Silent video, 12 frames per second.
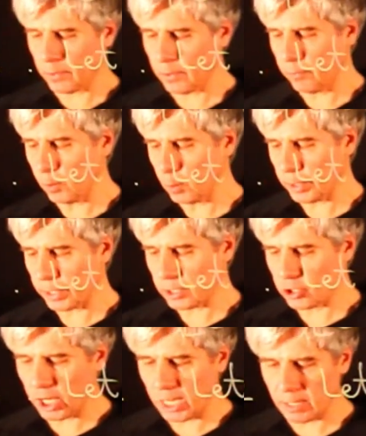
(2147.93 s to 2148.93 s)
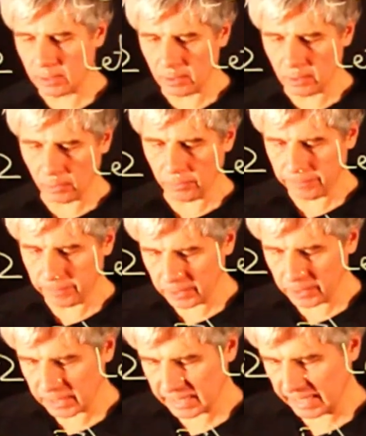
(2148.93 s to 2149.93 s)
the following chain of field
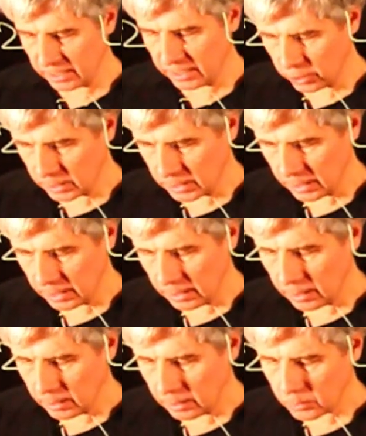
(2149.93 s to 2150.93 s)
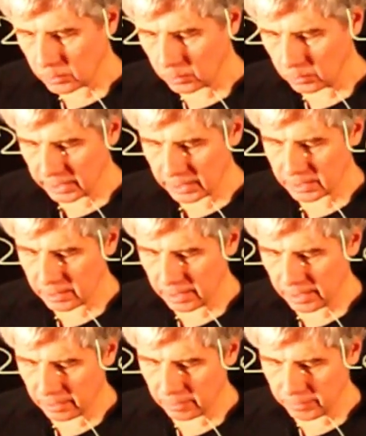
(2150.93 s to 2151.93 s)
extensions. So let us
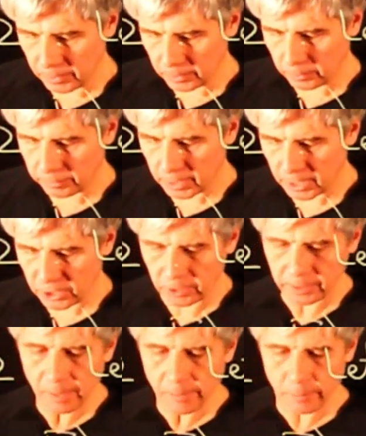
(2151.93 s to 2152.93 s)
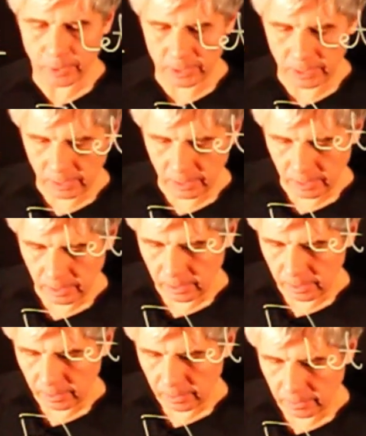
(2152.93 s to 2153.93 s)
take the field of rational numbers.
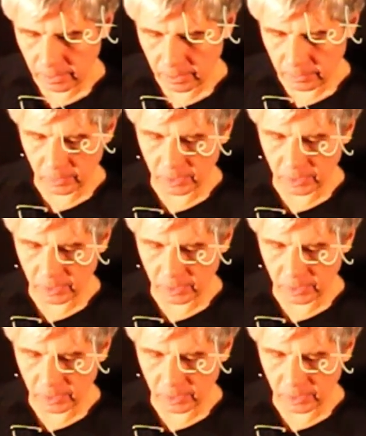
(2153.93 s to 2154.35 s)
Then we